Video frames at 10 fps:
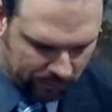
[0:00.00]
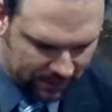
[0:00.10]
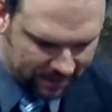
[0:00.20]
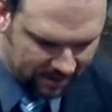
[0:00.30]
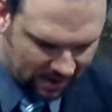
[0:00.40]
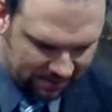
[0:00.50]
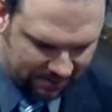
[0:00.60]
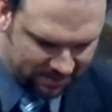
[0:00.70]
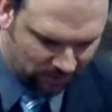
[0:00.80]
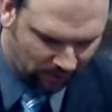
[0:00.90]
Thank God for
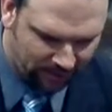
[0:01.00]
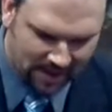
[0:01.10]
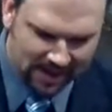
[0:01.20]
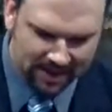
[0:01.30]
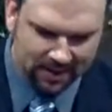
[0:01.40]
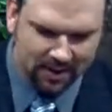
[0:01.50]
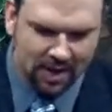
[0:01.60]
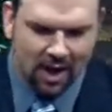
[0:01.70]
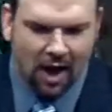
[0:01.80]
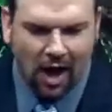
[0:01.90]
this word. I
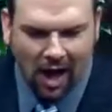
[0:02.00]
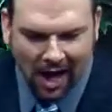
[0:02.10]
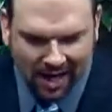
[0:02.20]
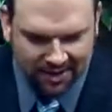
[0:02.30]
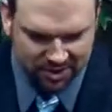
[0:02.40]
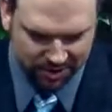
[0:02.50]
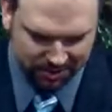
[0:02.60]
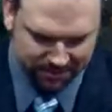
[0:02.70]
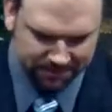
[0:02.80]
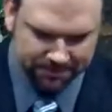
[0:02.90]
I
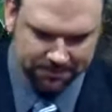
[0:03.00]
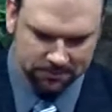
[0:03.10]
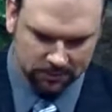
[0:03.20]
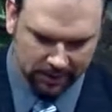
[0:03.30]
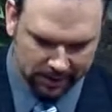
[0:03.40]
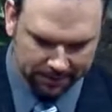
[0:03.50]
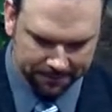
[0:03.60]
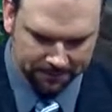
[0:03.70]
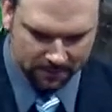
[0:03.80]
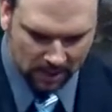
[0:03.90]
know. Okay?
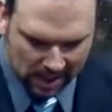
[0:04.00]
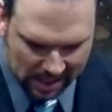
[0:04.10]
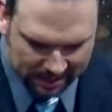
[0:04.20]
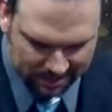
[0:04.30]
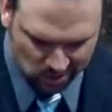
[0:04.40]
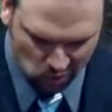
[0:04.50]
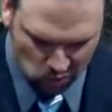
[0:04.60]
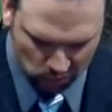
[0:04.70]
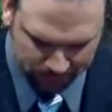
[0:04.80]
I know.